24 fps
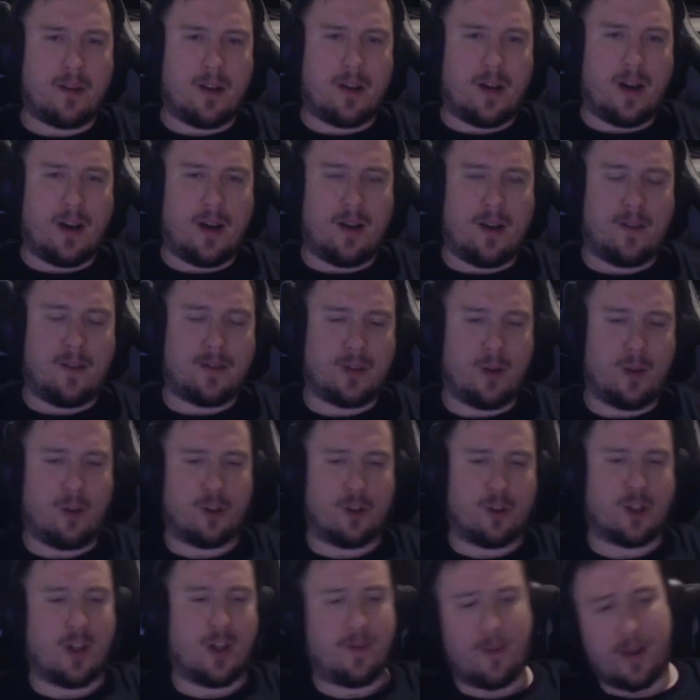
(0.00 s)
of solo
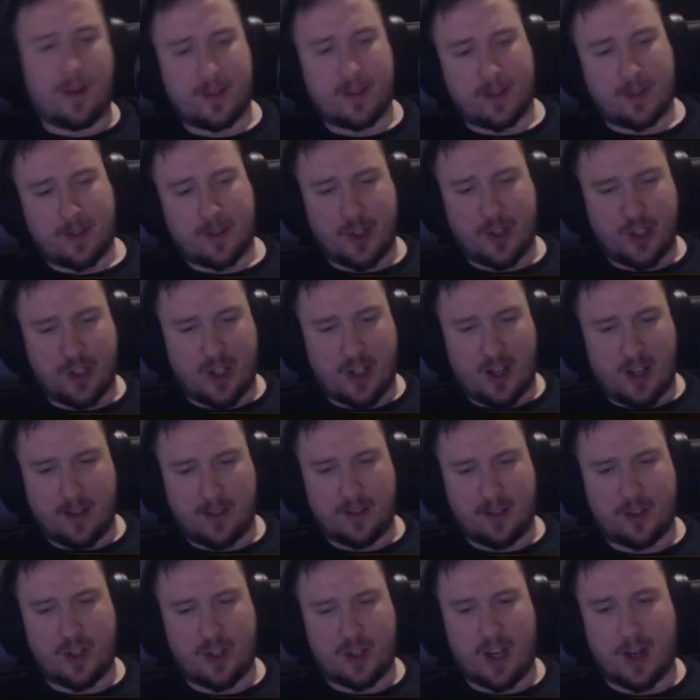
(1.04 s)
shuffle as
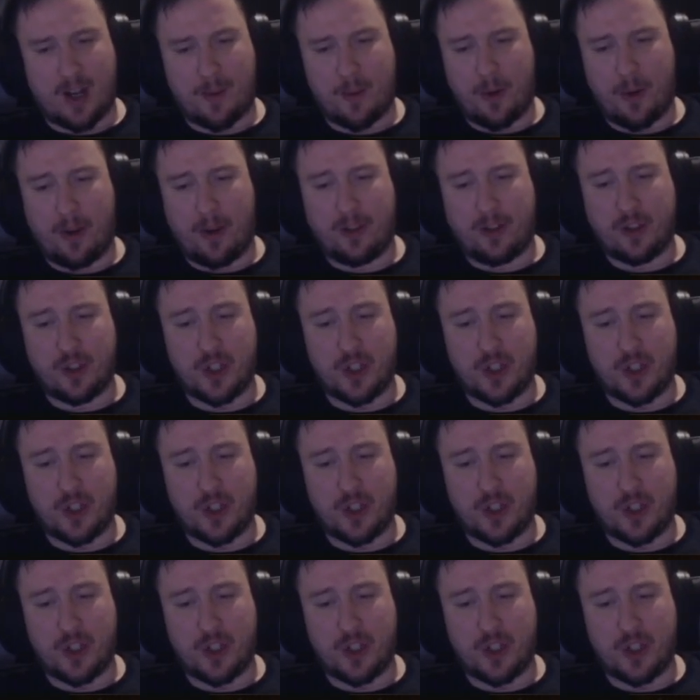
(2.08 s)
a Shadow Priest.